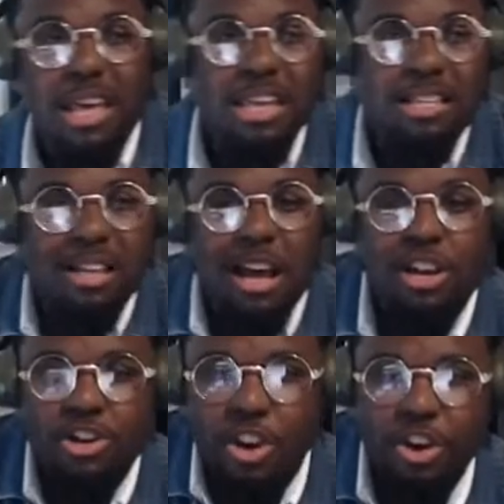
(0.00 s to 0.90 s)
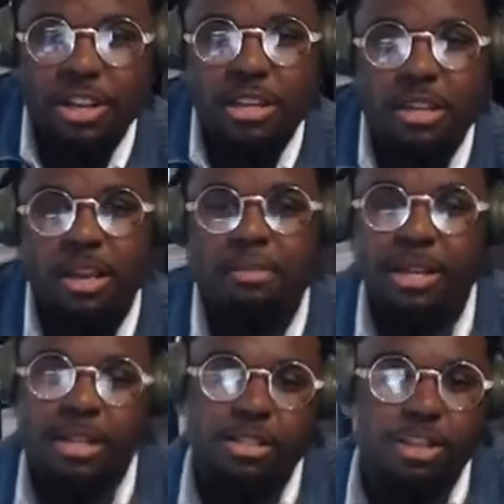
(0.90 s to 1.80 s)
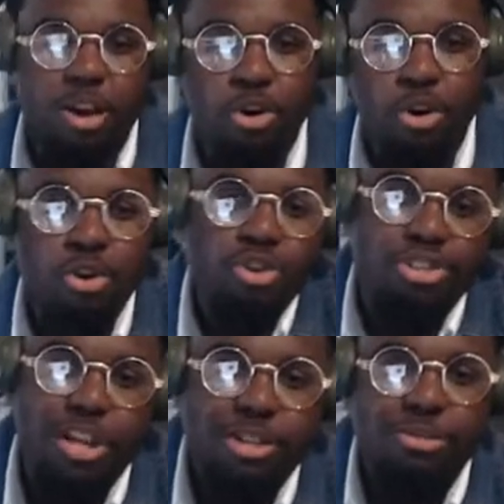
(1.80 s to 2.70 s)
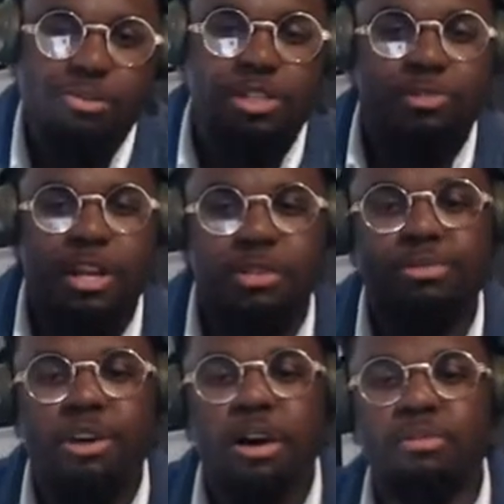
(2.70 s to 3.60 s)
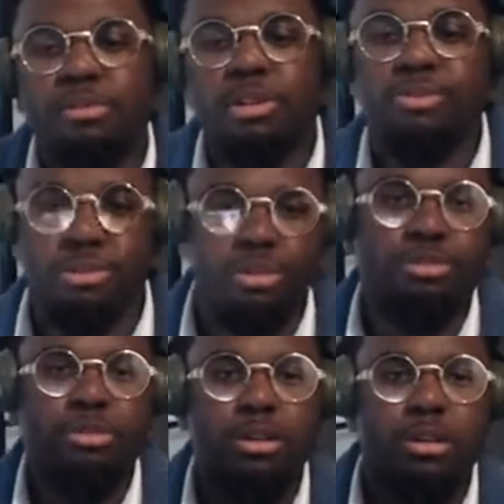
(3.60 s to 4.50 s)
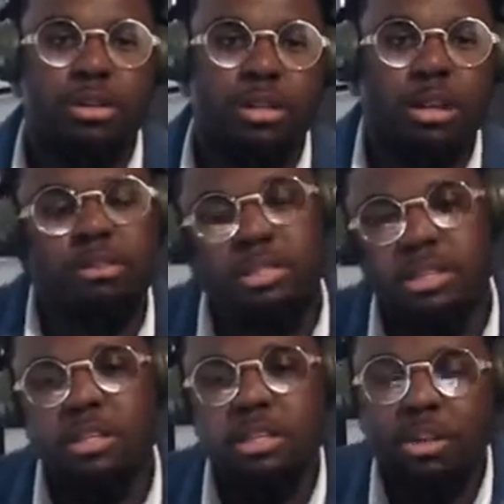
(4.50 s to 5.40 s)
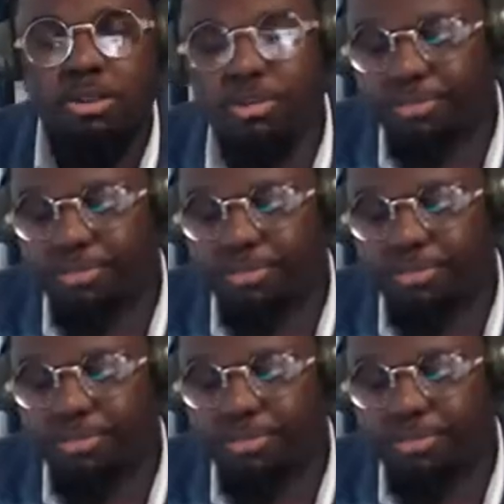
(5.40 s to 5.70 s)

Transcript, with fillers: He's kind of nerdy, but he's you know cool, genuine, respectable, humble little dude. You know, he's he cool.